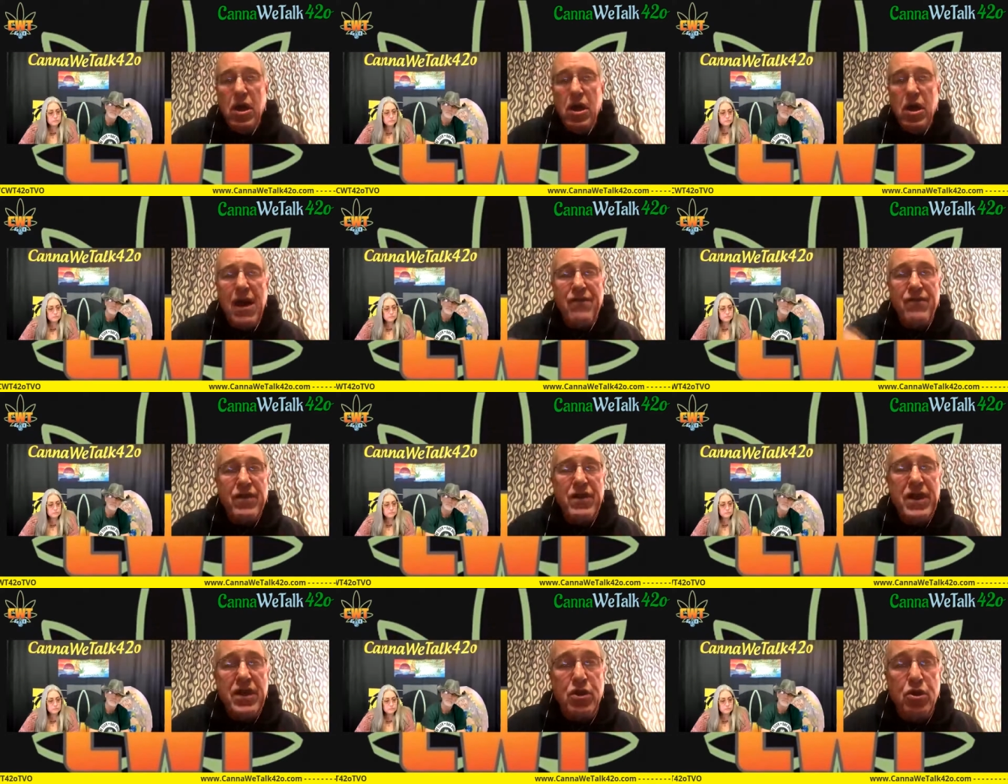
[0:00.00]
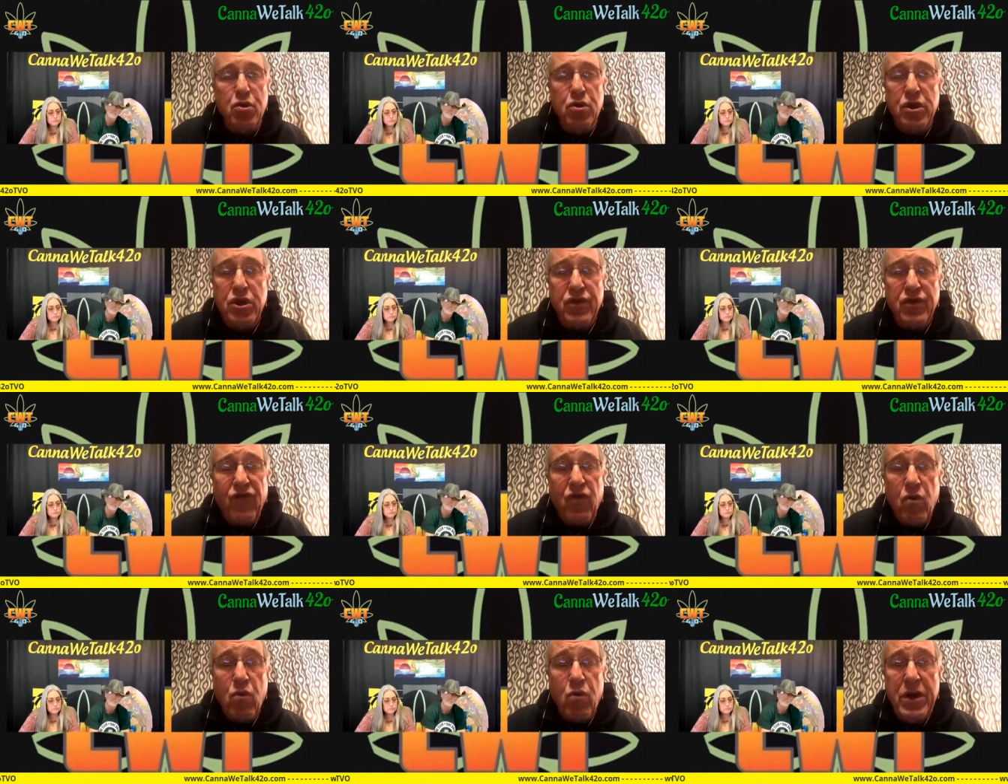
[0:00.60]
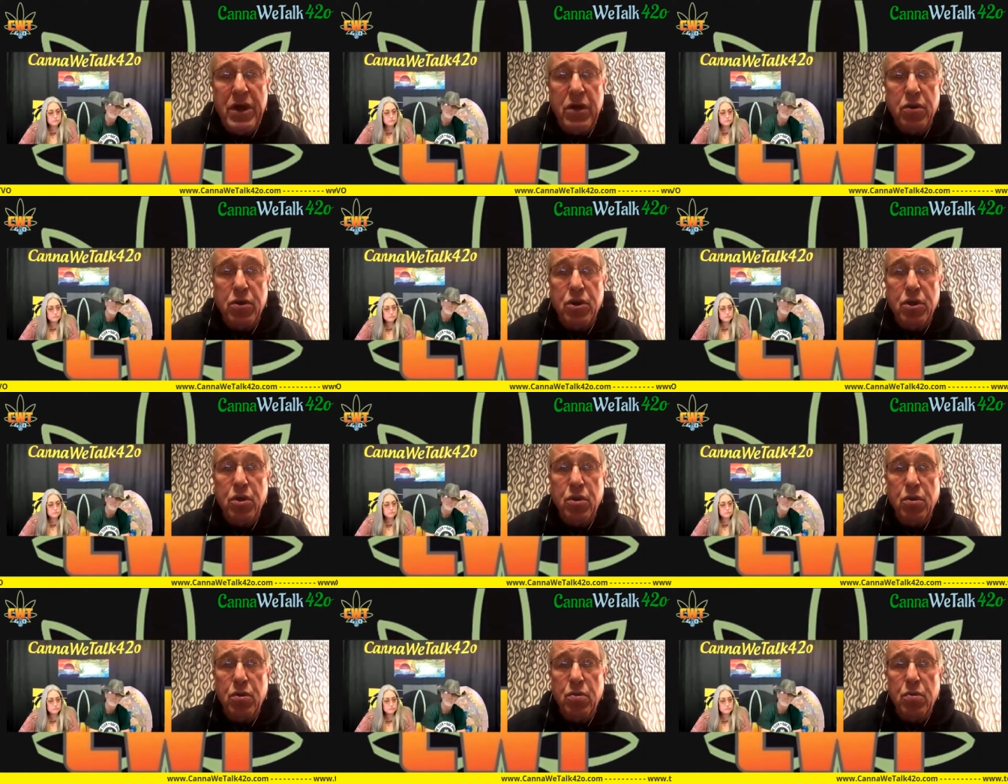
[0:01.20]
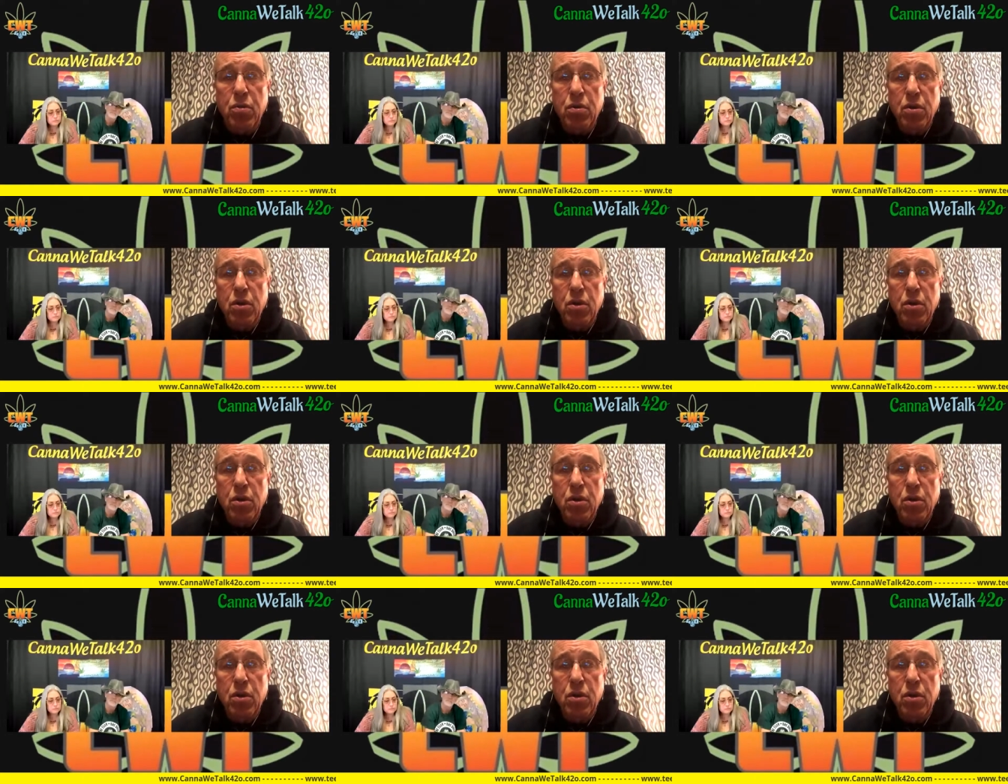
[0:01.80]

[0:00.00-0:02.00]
after they do this for a week or two,